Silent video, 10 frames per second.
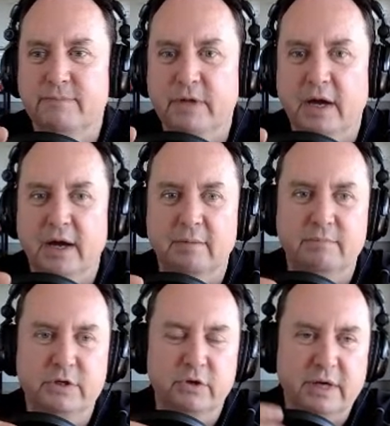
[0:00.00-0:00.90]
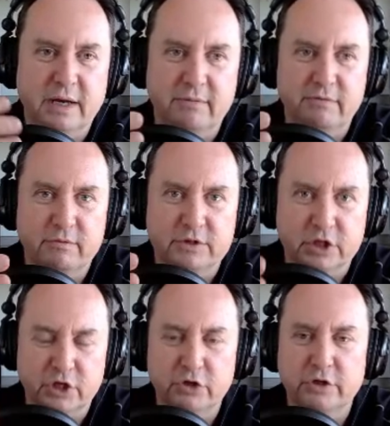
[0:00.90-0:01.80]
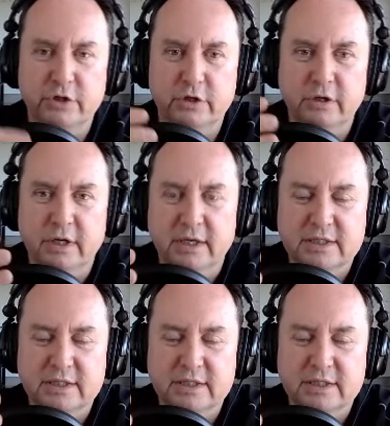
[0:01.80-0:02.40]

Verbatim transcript: um, you know kind of secure your